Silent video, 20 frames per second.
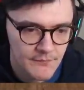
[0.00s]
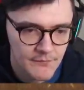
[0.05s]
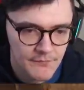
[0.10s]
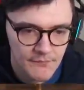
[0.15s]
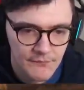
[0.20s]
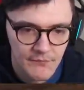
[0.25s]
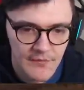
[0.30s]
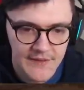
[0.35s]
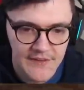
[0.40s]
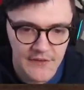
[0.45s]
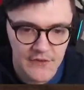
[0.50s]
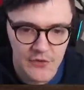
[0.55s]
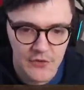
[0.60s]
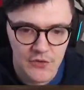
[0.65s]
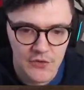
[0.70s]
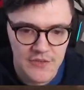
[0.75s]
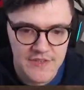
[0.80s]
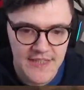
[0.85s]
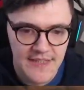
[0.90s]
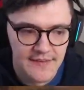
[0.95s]
Where did
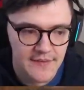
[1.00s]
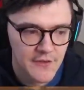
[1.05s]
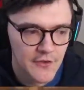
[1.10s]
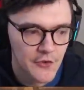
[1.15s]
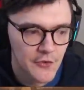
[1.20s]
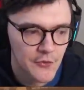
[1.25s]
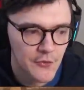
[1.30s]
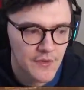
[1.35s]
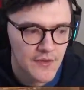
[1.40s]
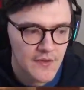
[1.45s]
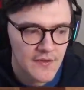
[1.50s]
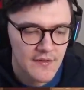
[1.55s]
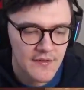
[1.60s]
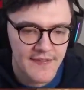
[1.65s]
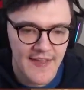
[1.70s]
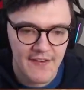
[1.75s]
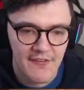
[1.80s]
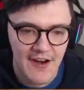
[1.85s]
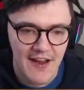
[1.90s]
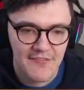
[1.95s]
Claudette go?
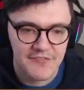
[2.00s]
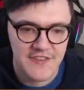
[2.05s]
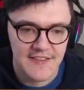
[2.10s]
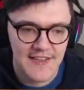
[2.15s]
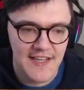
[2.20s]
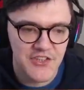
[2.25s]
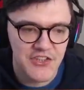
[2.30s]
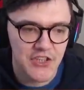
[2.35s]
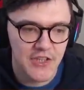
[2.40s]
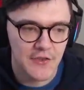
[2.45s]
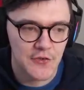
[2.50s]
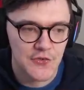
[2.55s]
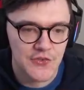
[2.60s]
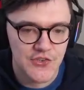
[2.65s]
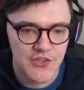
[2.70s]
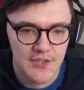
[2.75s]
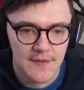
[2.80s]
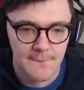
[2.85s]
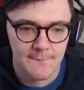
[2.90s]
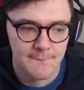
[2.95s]
Thereafter. There she
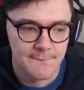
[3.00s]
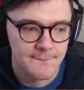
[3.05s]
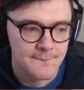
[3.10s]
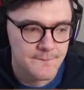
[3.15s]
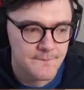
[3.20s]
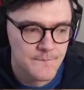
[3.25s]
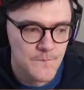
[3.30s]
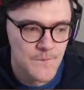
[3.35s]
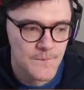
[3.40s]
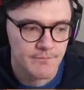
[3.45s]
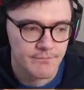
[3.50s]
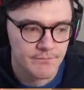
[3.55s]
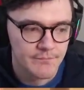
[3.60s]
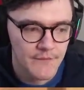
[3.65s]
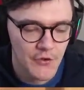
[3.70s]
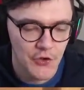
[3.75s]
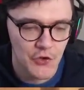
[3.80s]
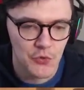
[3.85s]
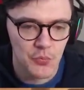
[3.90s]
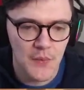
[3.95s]
goes.
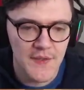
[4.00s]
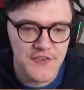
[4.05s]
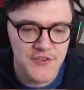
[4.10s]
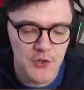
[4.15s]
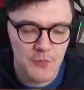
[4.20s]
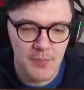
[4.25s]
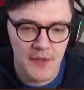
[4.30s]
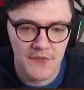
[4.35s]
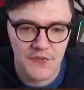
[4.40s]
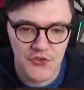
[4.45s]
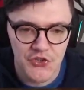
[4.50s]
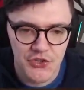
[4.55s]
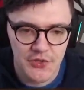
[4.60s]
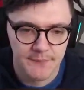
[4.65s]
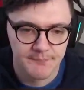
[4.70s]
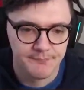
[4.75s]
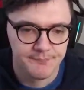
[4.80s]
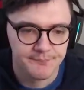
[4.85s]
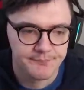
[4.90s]
Good 1-2 punch.